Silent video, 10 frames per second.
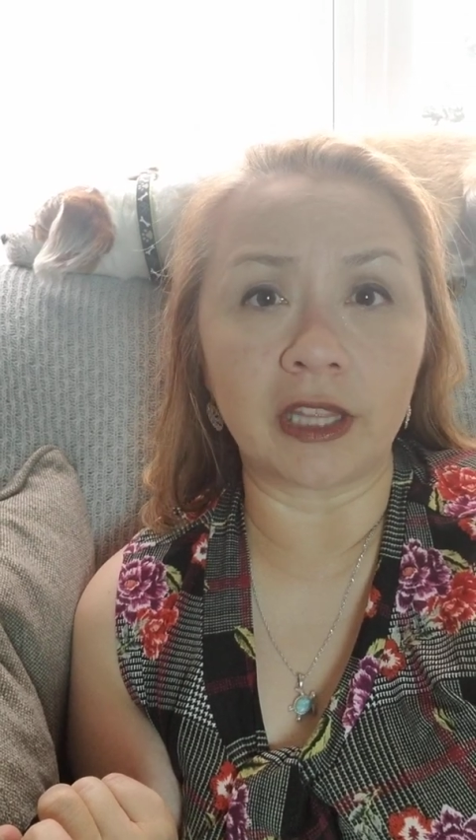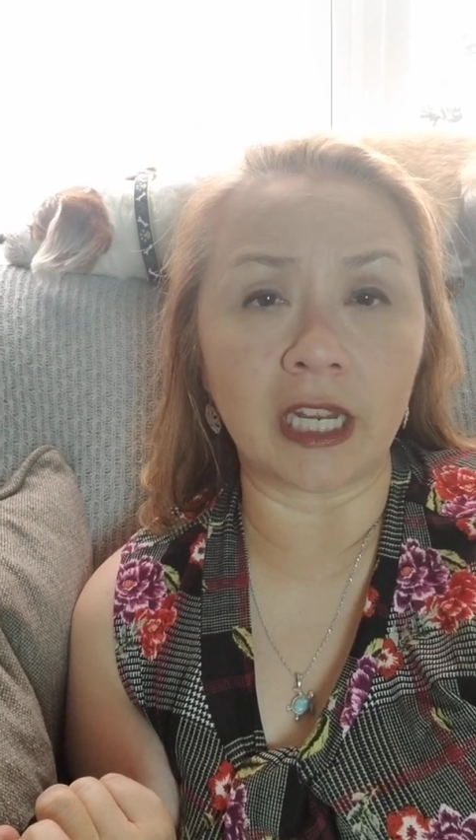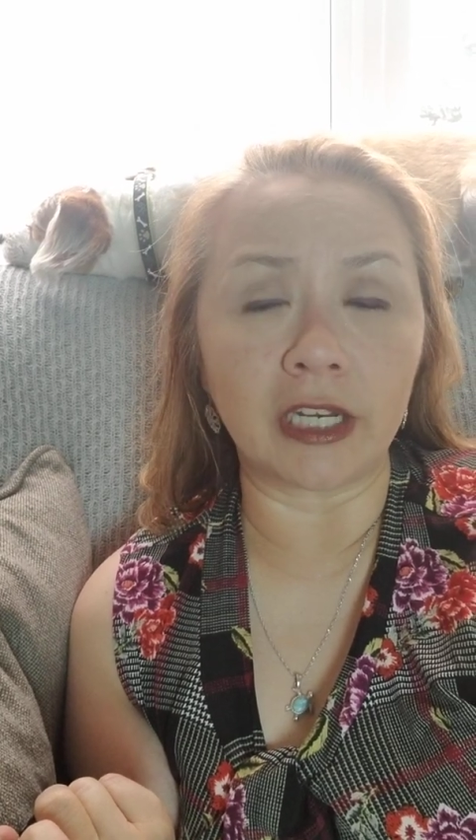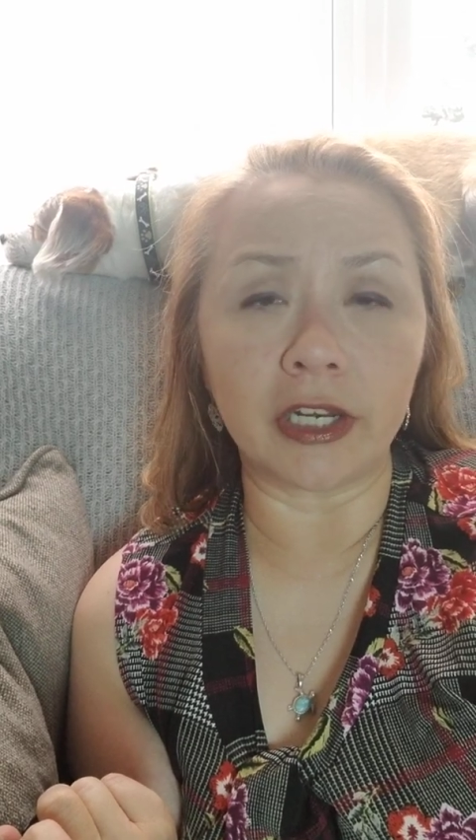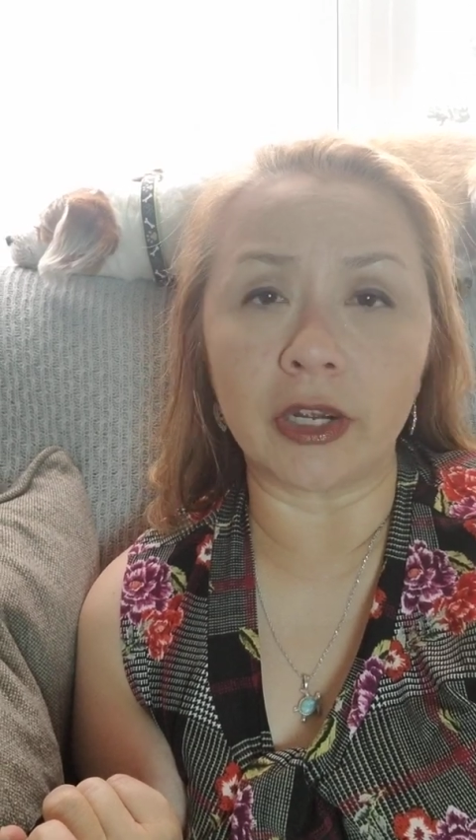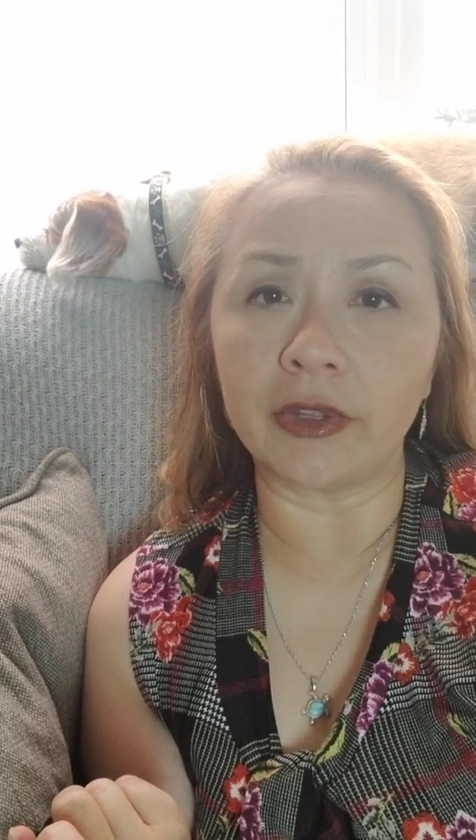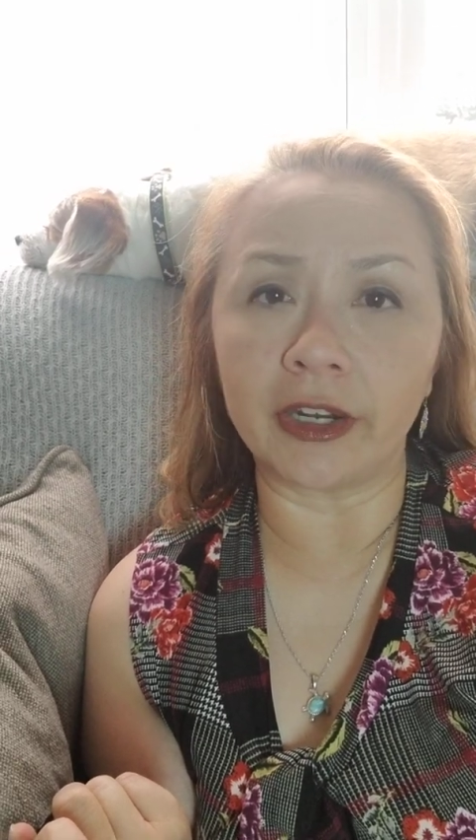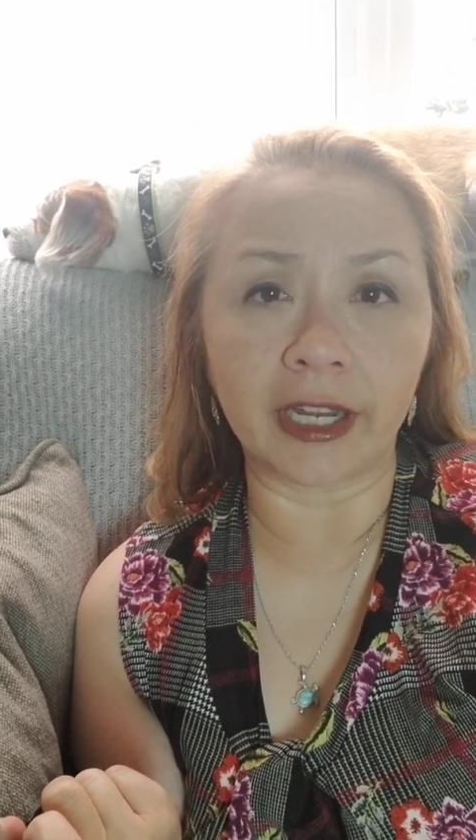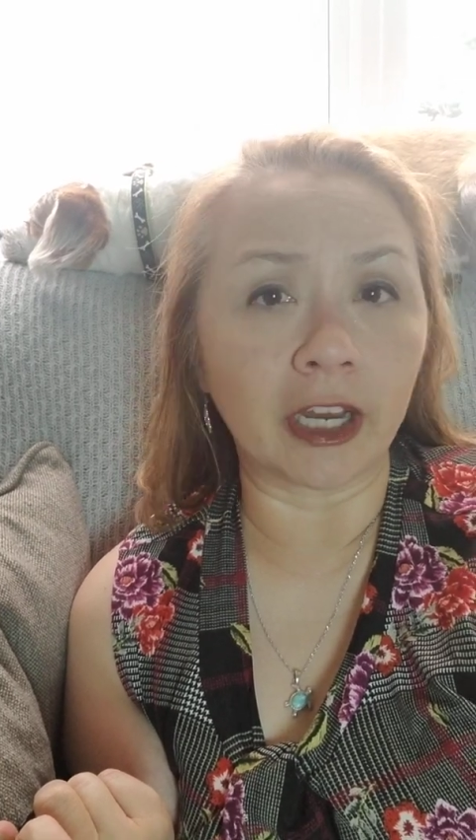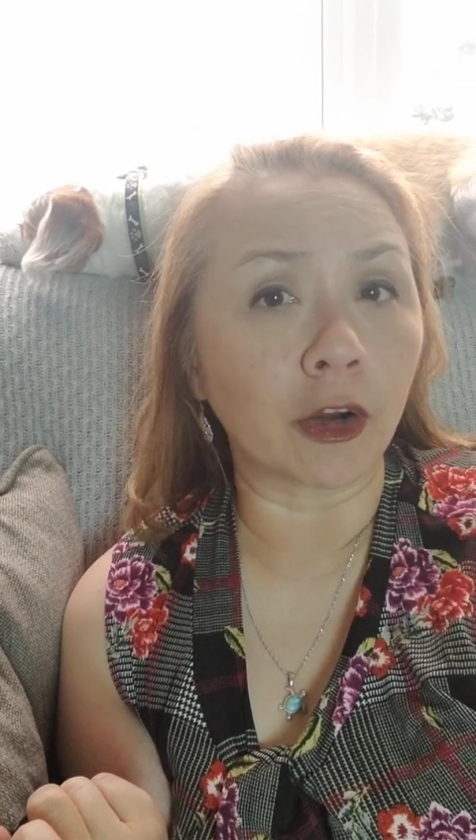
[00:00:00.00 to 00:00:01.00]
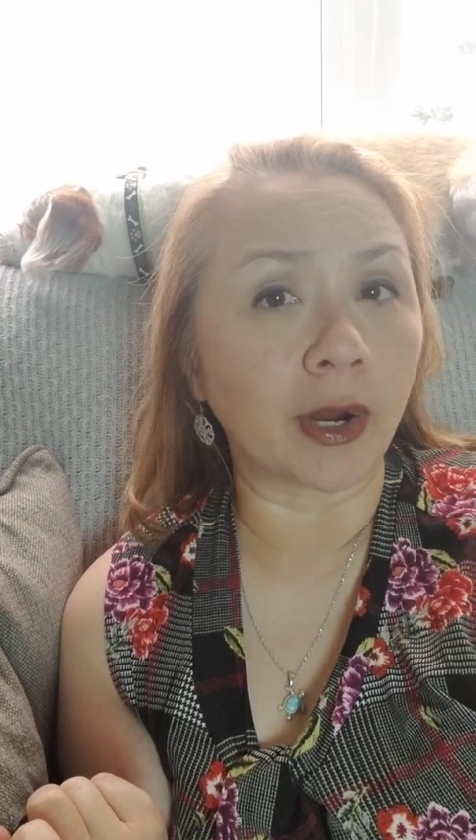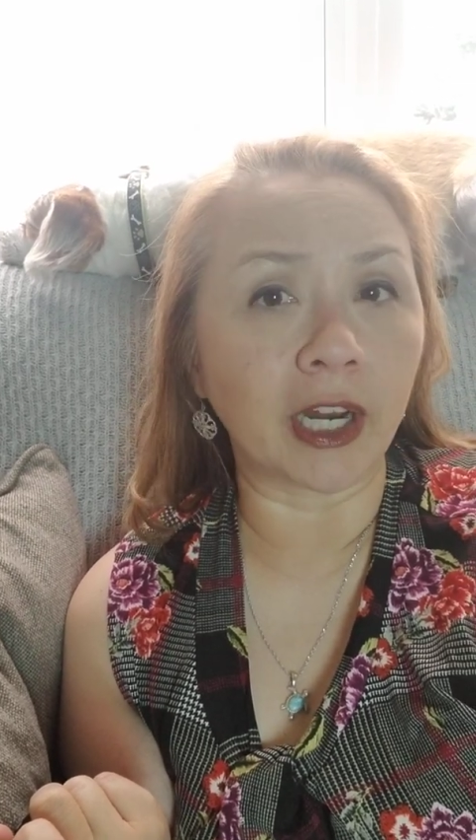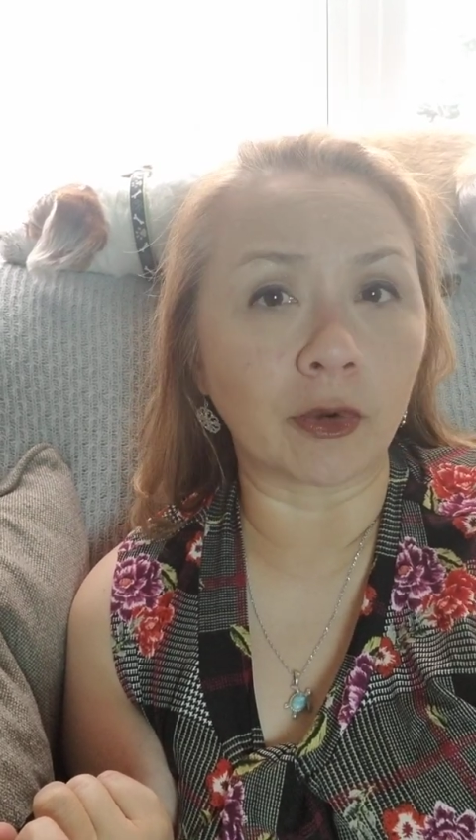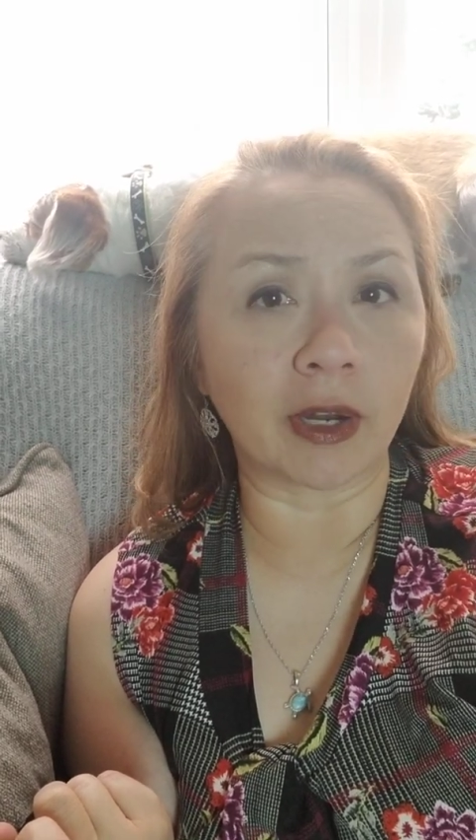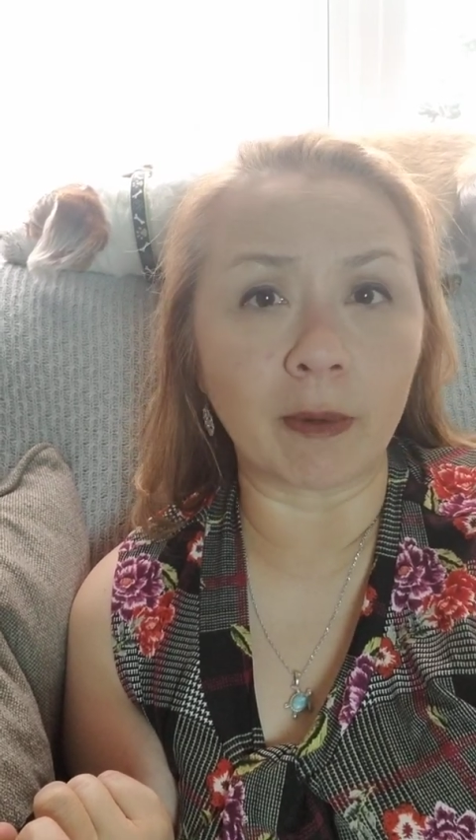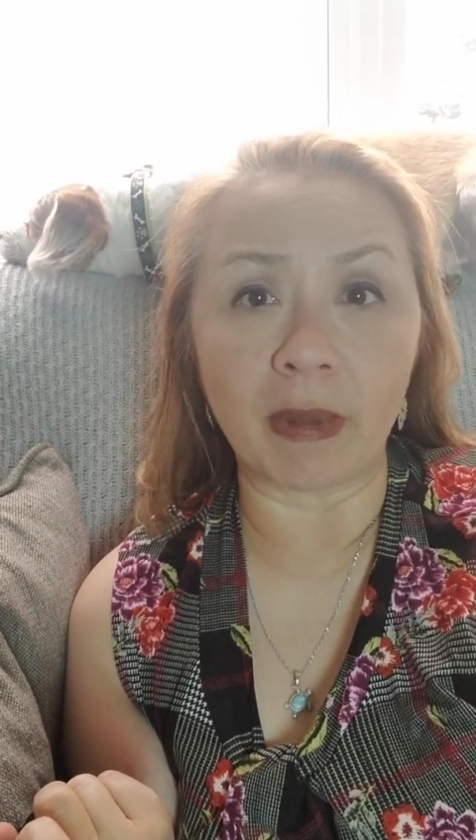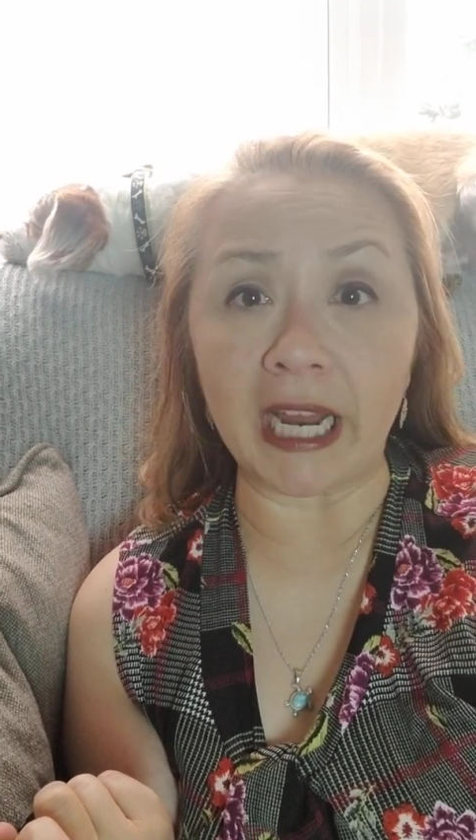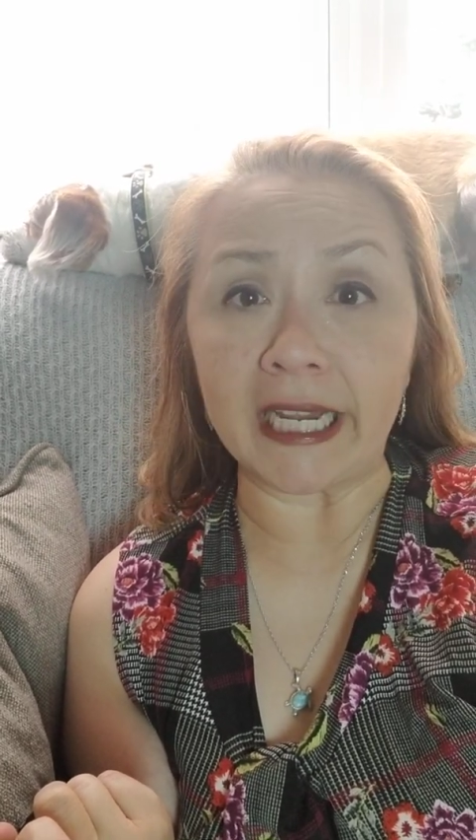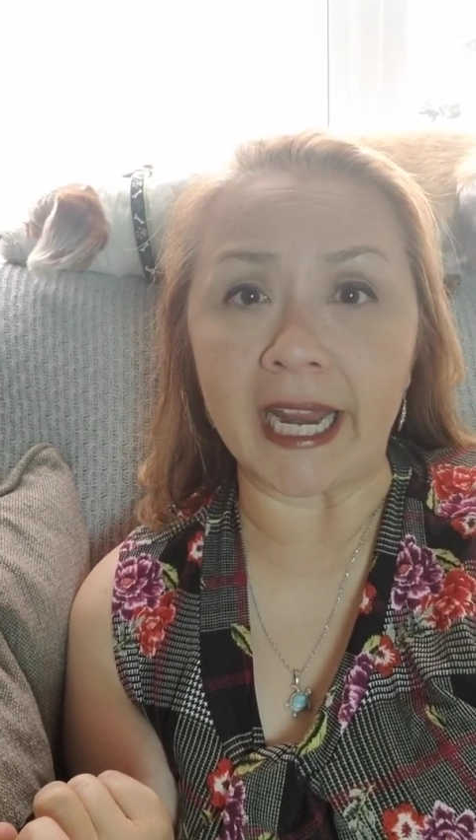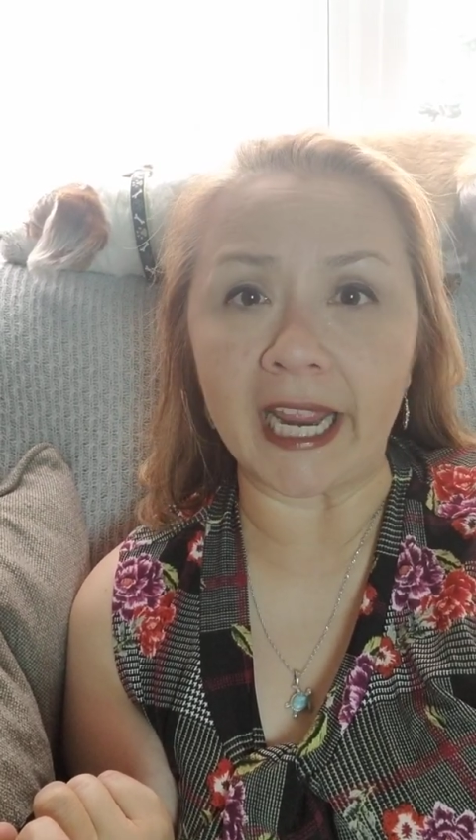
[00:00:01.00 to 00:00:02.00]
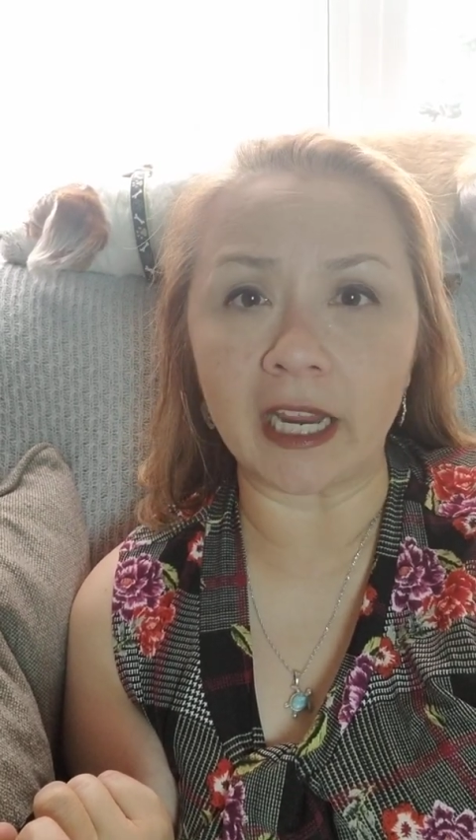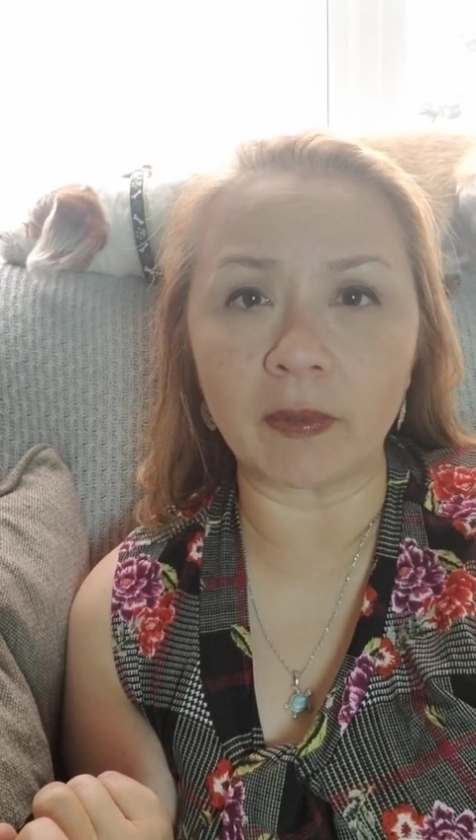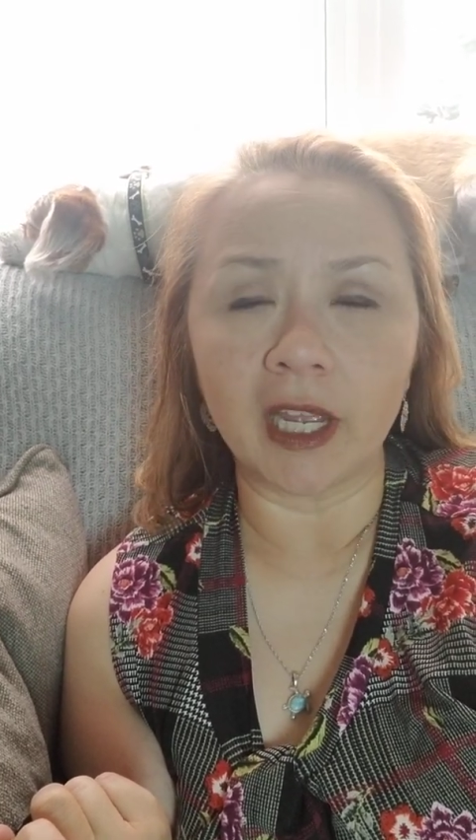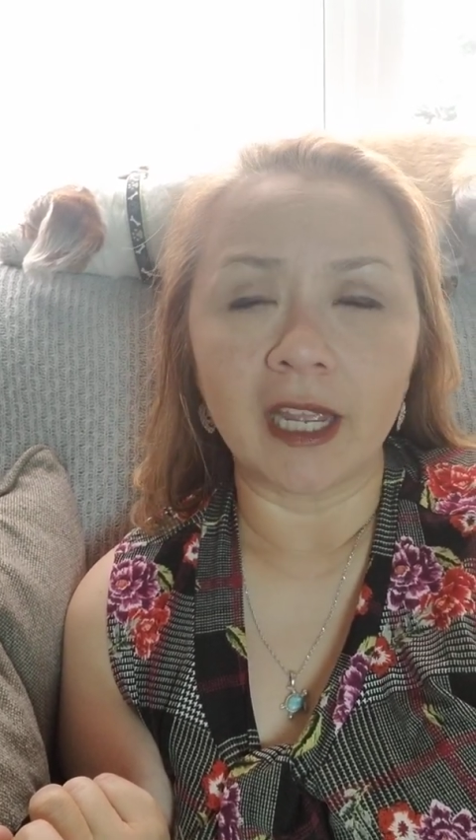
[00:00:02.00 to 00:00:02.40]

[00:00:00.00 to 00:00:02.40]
they know their care credit rep by name